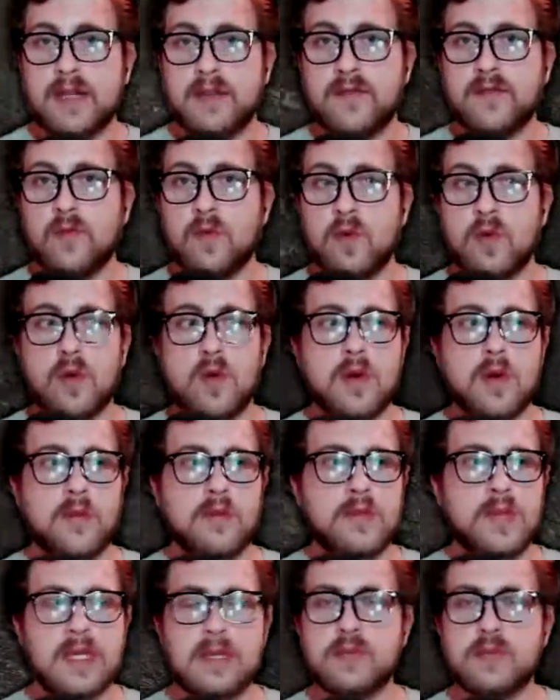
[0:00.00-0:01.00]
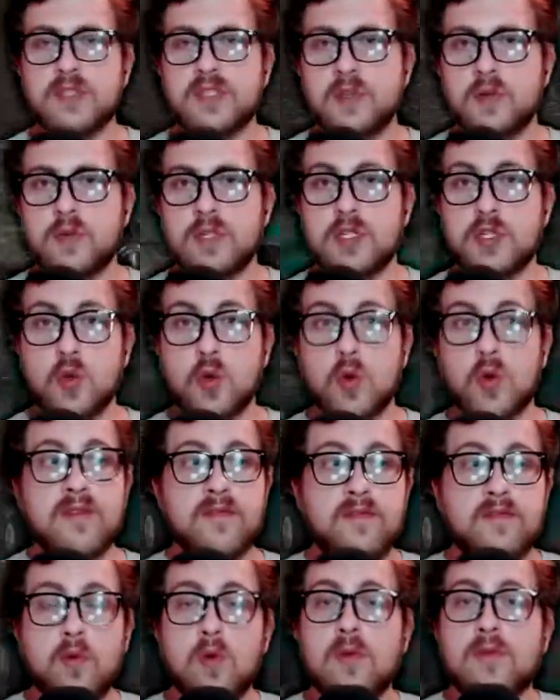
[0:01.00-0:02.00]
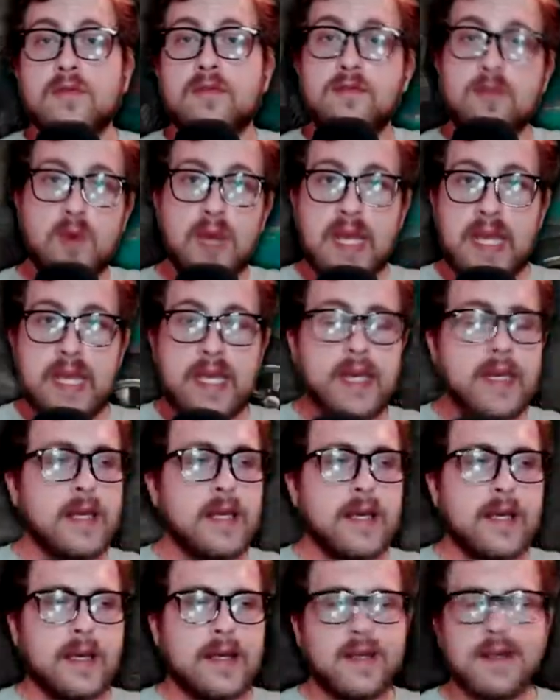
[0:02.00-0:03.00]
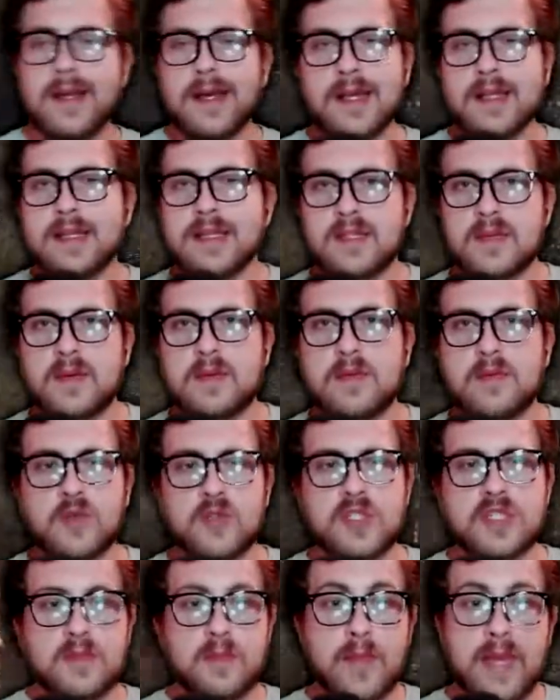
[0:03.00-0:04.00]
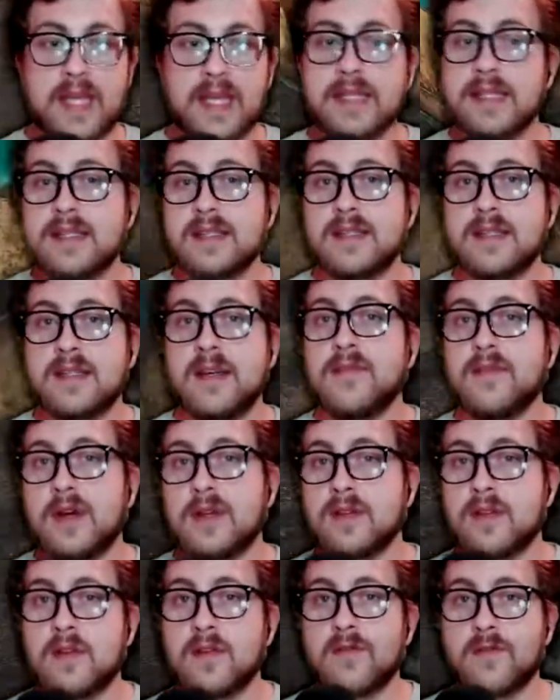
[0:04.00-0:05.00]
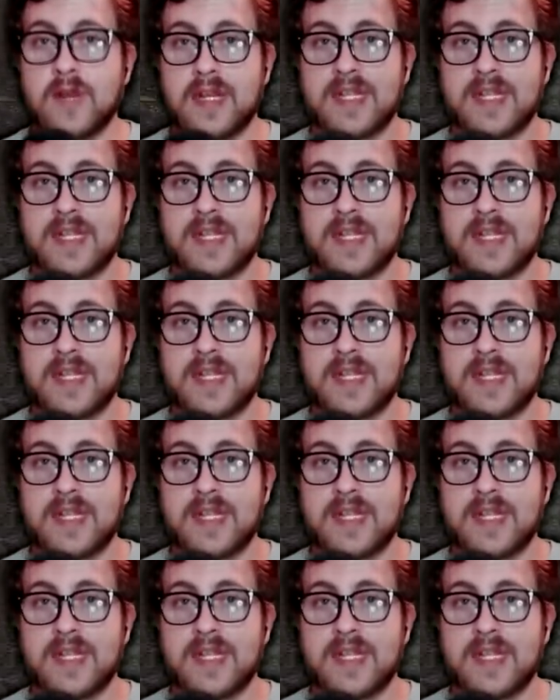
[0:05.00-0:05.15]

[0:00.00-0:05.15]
for people to enjoy for free. And a lot of these people just make this stuff on their free